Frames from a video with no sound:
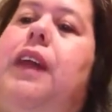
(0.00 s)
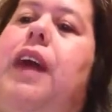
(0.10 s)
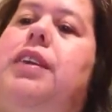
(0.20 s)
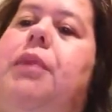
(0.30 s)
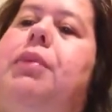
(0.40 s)

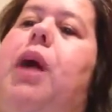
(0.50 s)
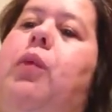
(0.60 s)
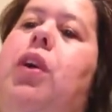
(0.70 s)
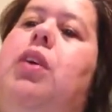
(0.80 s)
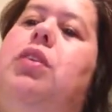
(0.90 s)
That's it. But I
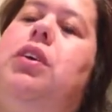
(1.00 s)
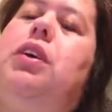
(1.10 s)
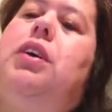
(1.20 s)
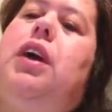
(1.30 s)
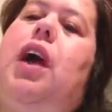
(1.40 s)
will
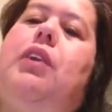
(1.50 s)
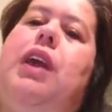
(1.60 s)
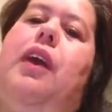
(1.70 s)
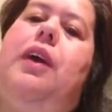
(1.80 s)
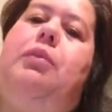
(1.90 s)
every
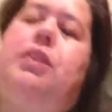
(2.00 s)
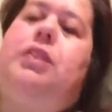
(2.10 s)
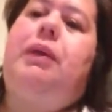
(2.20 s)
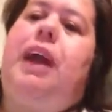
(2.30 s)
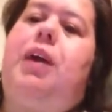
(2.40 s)
now and then put
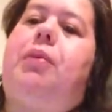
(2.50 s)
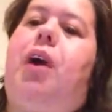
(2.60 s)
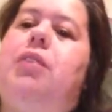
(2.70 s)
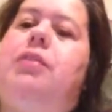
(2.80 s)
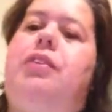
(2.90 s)
some makeup
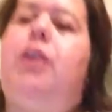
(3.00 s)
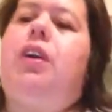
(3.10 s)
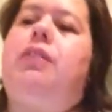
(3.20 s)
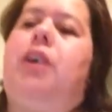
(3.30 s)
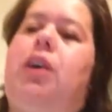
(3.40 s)
on.
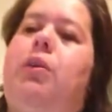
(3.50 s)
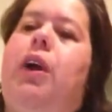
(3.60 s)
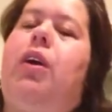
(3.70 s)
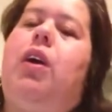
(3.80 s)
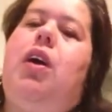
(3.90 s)
Very, very
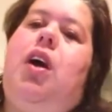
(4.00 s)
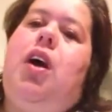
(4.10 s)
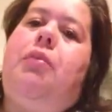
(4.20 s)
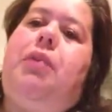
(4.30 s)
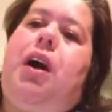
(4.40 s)
rare.
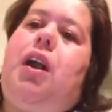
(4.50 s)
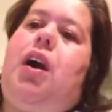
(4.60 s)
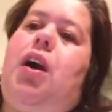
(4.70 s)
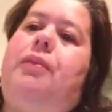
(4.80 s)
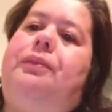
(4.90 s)
But
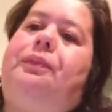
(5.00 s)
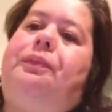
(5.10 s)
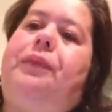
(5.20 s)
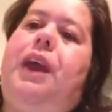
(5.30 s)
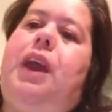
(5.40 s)
um,
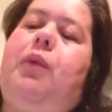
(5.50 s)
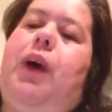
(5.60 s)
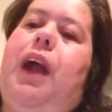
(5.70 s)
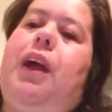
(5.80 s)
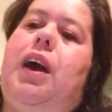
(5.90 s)

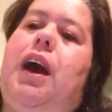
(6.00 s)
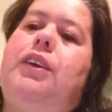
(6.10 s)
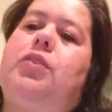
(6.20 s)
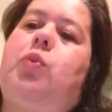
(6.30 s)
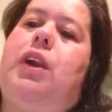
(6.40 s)
anyway, I
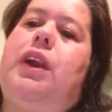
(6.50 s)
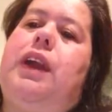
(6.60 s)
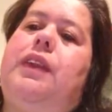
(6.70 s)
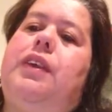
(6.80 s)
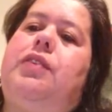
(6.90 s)
just wanted to
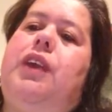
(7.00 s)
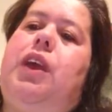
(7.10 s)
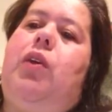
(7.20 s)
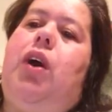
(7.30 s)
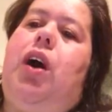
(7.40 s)
get this
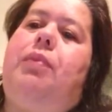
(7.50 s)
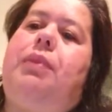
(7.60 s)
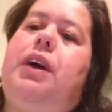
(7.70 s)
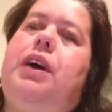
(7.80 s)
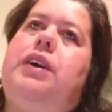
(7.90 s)
video up
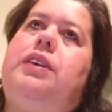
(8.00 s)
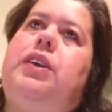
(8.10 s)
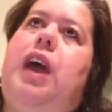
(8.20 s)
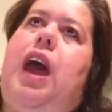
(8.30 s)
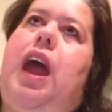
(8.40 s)

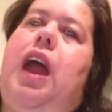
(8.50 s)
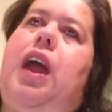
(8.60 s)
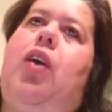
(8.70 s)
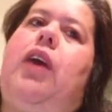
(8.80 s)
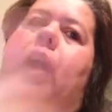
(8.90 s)

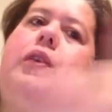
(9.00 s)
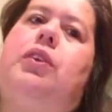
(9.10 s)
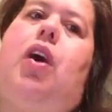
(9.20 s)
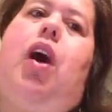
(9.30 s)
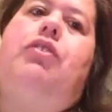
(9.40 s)
today. Okay, I
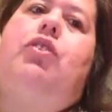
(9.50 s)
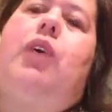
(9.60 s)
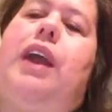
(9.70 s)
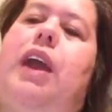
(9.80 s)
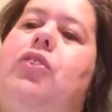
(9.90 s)
was off
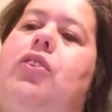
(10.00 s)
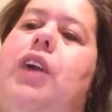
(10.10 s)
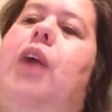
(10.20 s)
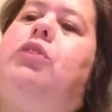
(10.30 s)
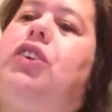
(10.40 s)
track
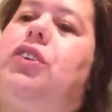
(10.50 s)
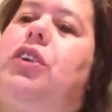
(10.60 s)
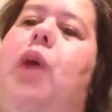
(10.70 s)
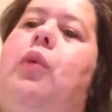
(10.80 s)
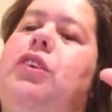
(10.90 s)
yesterday. I was
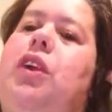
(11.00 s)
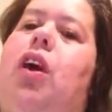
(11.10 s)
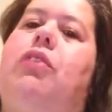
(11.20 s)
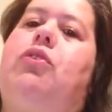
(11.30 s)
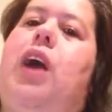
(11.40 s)
just I wasn't
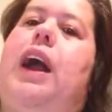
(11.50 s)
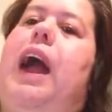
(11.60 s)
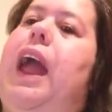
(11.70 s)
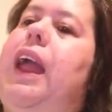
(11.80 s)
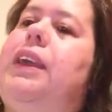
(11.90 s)
off track.
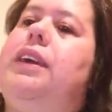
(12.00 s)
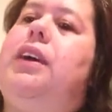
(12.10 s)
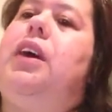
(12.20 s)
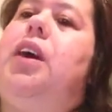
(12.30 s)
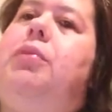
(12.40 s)
I ate,
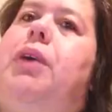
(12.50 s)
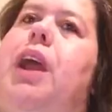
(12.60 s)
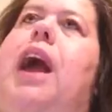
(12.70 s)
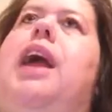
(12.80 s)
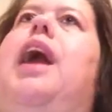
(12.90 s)

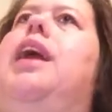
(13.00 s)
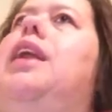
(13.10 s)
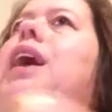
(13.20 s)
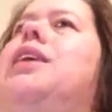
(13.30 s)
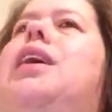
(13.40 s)
but I ate
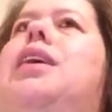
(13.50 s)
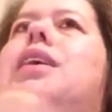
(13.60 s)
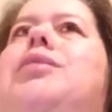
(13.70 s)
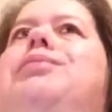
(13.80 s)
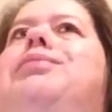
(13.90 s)
like
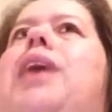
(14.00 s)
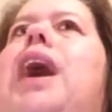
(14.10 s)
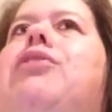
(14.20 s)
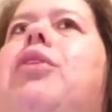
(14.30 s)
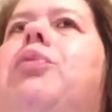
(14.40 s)
um, I
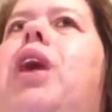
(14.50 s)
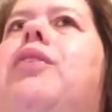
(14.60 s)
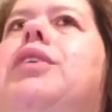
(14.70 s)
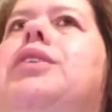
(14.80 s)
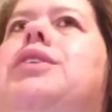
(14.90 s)
had for
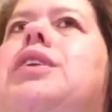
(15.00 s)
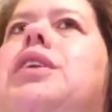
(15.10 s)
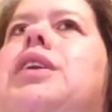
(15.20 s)
breakfast.